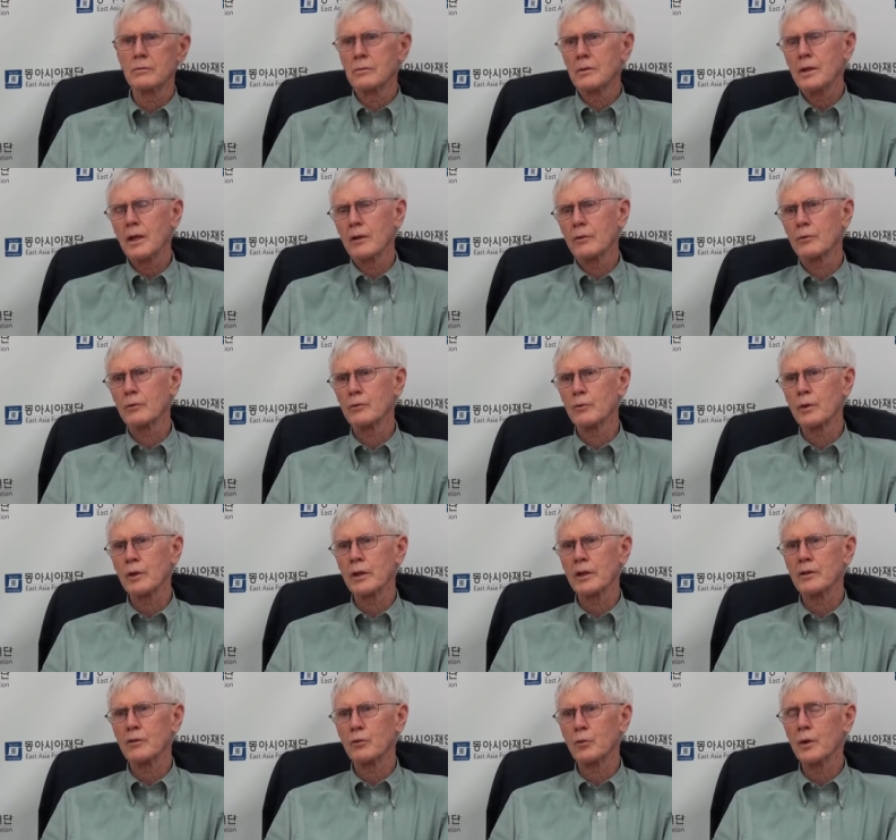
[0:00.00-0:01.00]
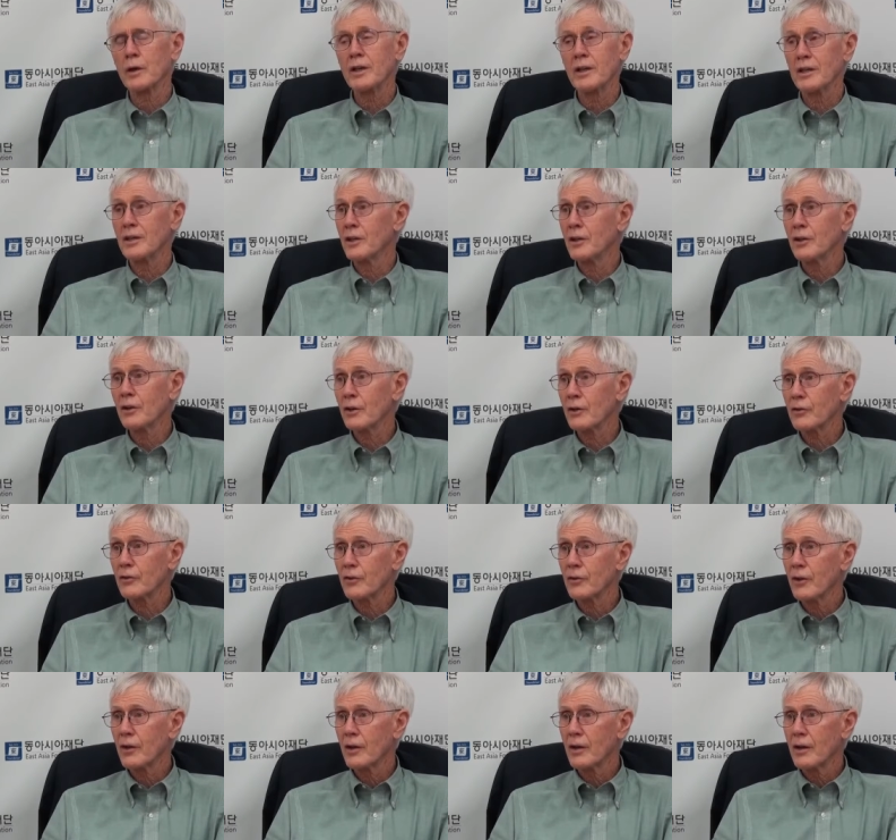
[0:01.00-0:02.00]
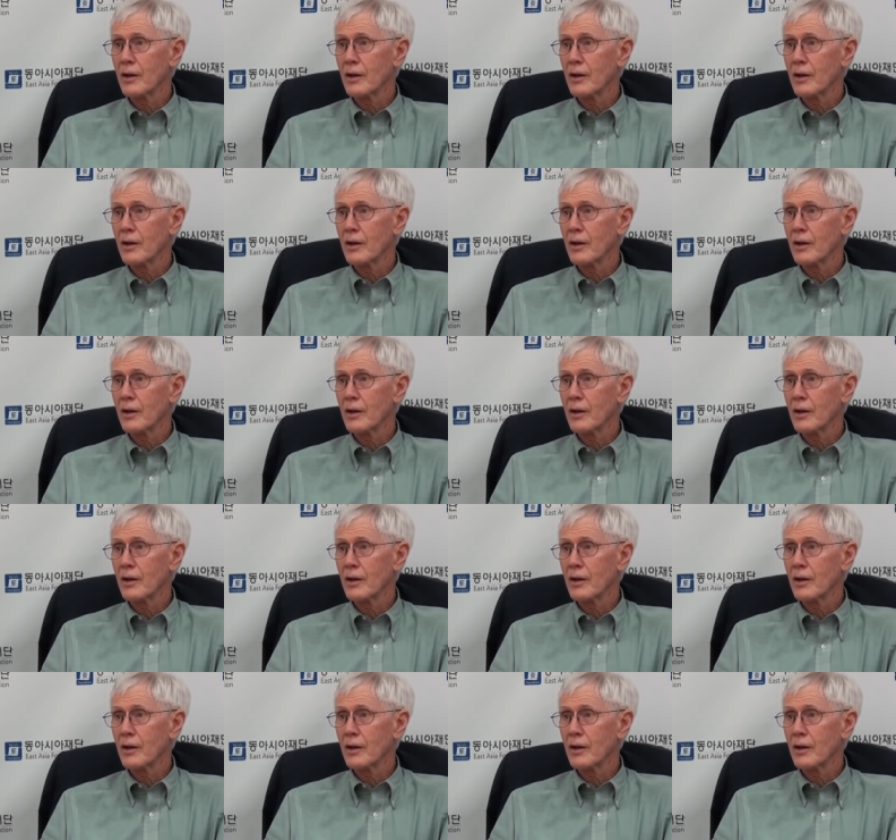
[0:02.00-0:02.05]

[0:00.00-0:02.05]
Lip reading: well, it was really 20 years,